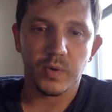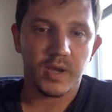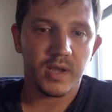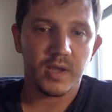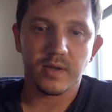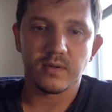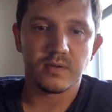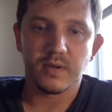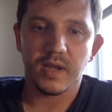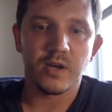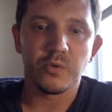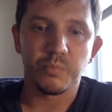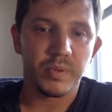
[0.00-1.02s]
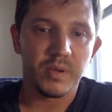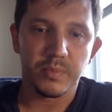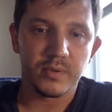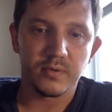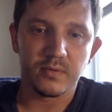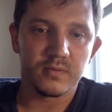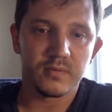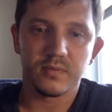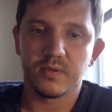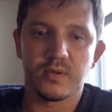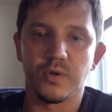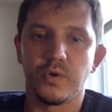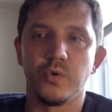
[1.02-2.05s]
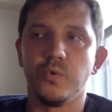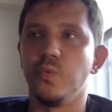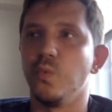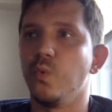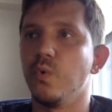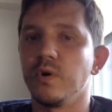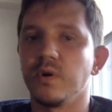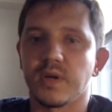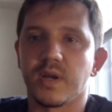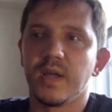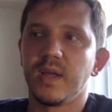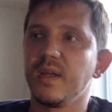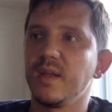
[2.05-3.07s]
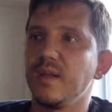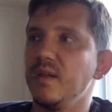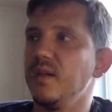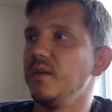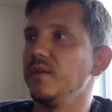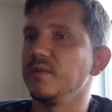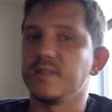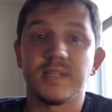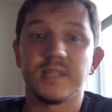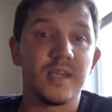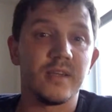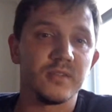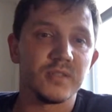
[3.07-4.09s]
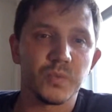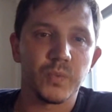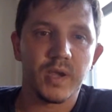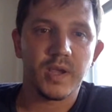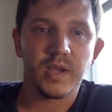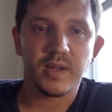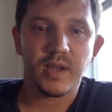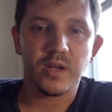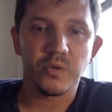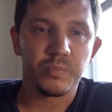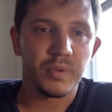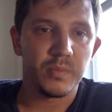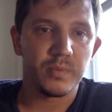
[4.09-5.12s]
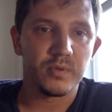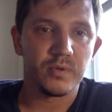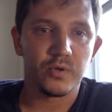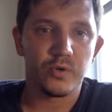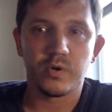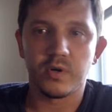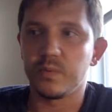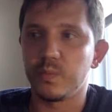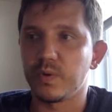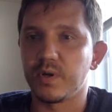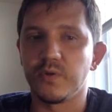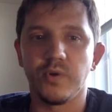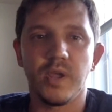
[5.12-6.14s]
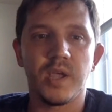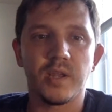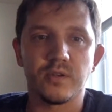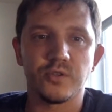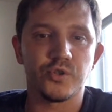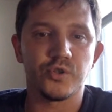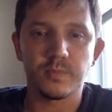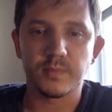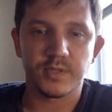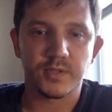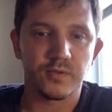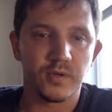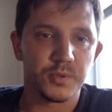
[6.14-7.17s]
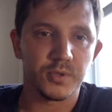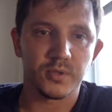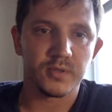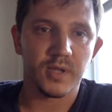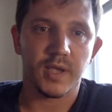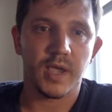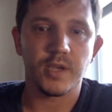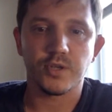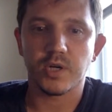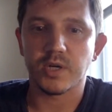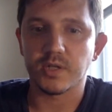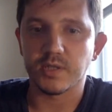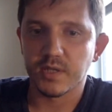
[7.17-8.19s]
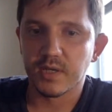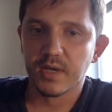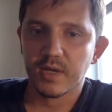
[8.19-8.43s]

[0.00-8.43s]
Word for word: We can help people who work in sales, we can help people who are creating job descriptions like HRs.